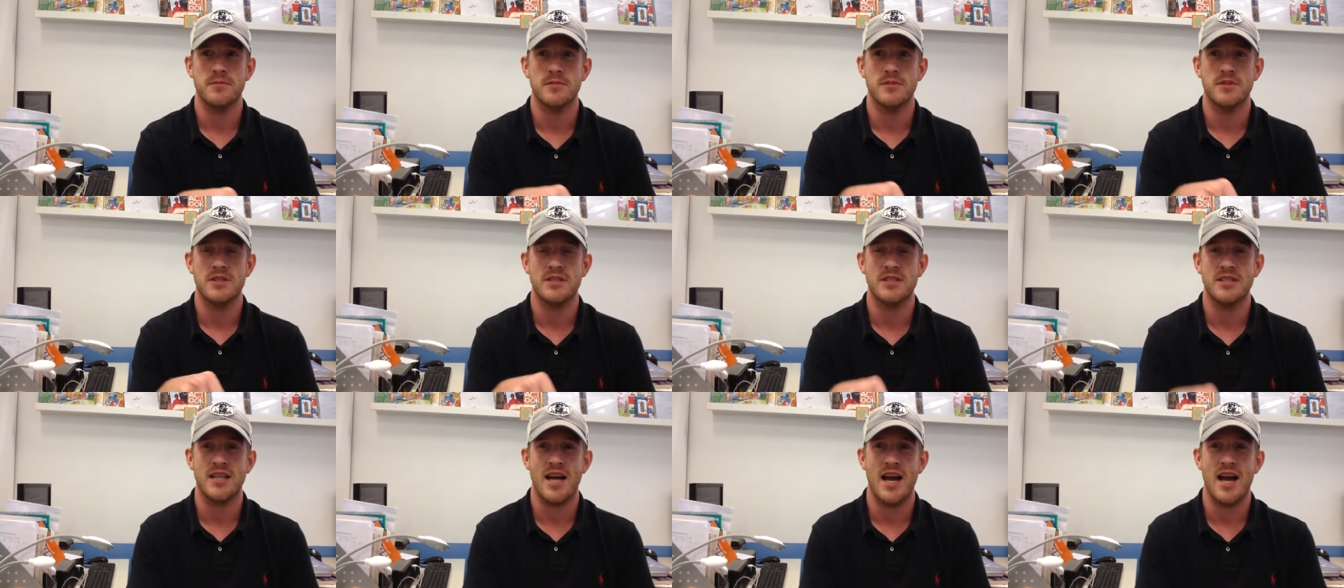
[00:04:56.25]

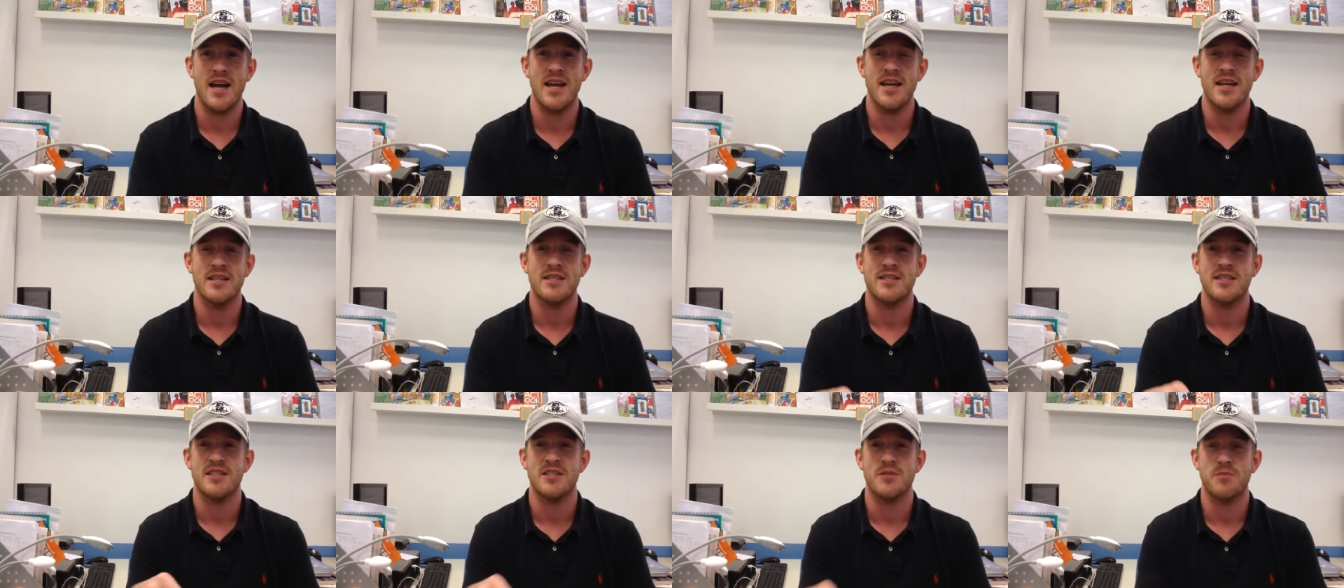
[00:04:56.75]

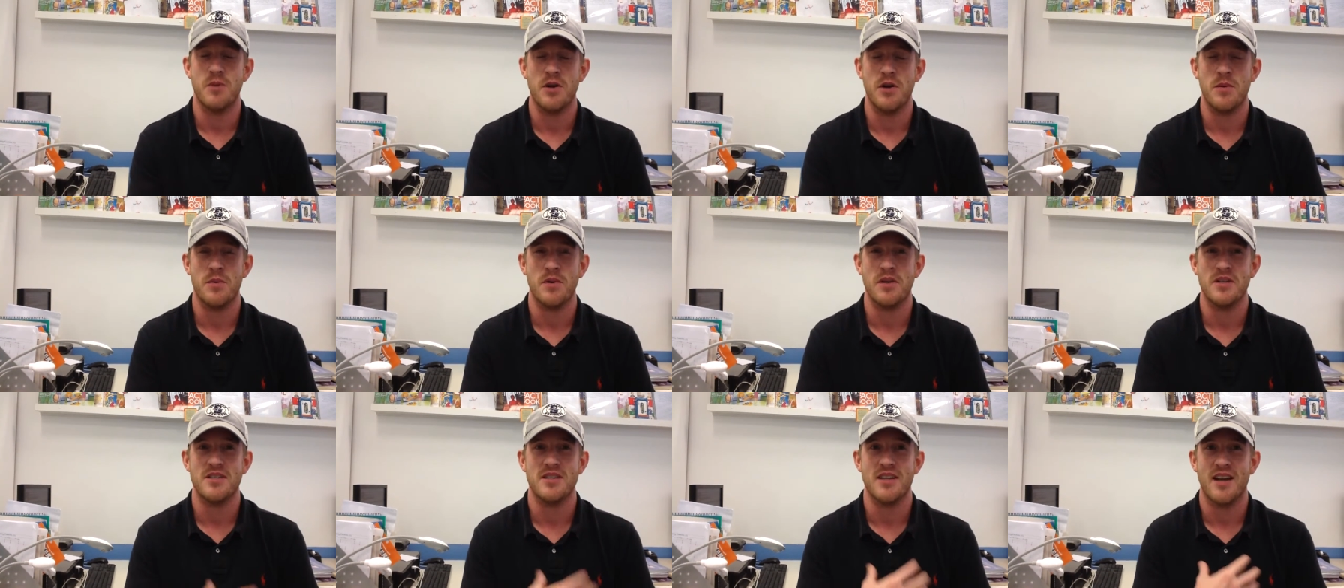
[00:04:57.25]
science
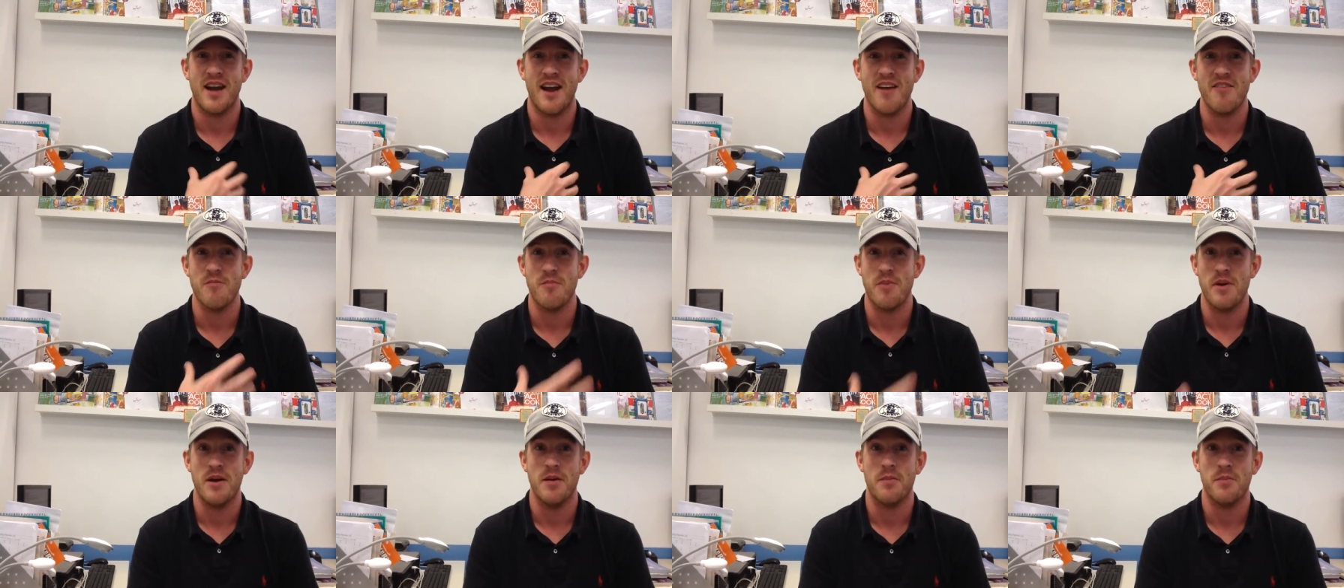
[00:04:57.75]
experiments that
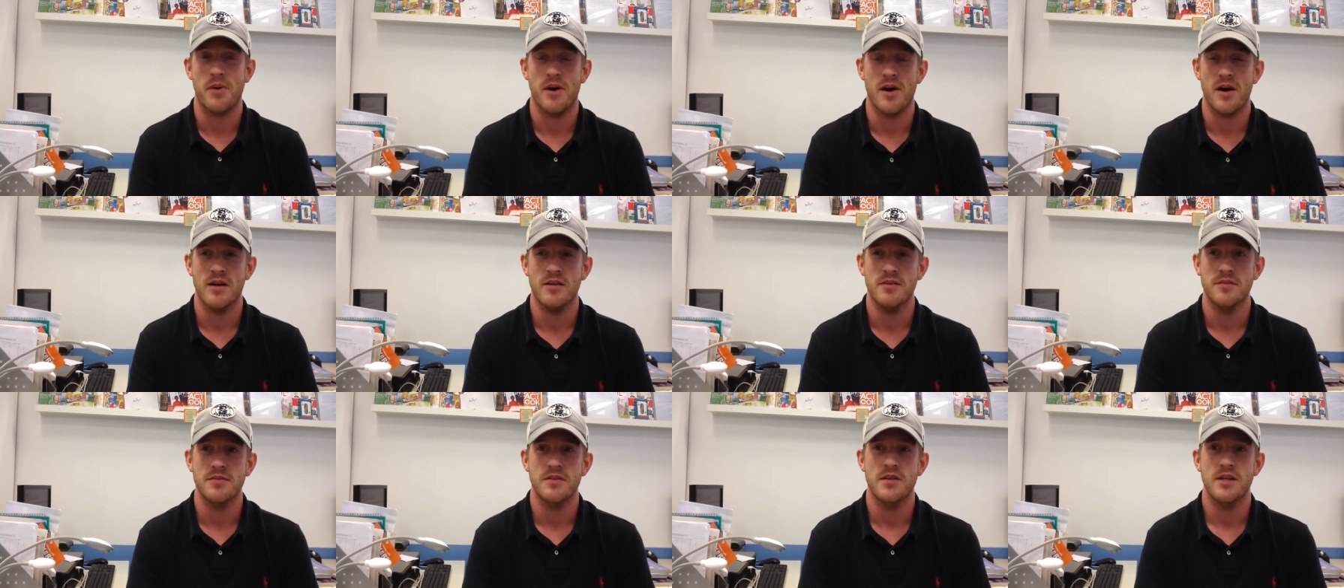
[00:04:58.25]
I've been a part
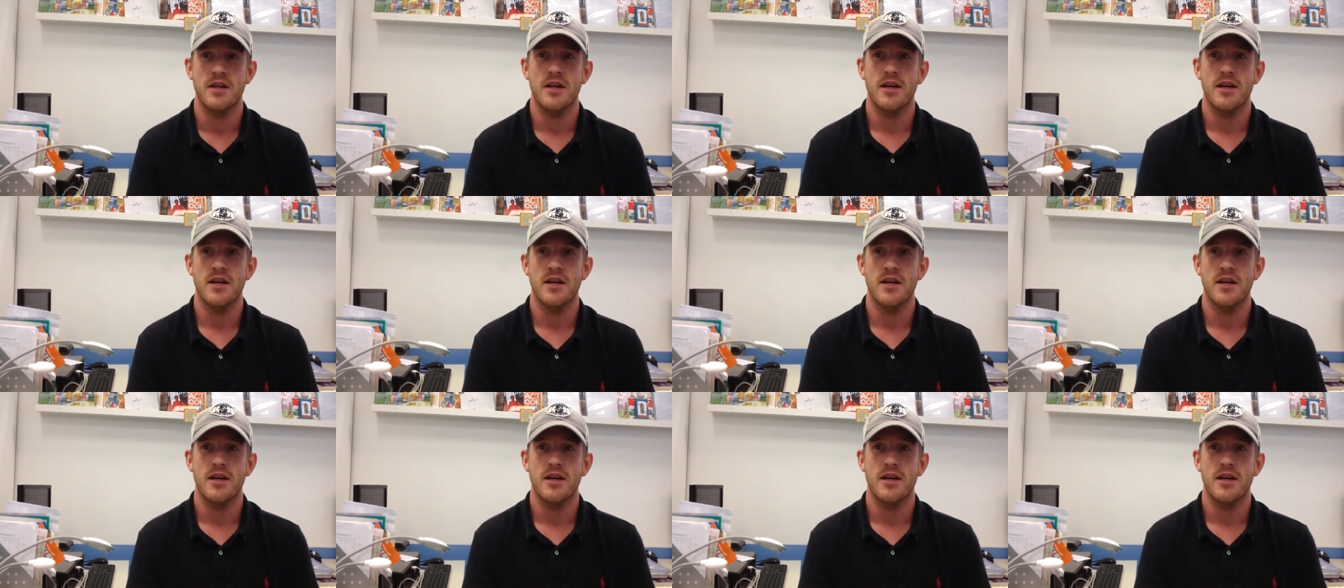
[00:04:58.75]
of,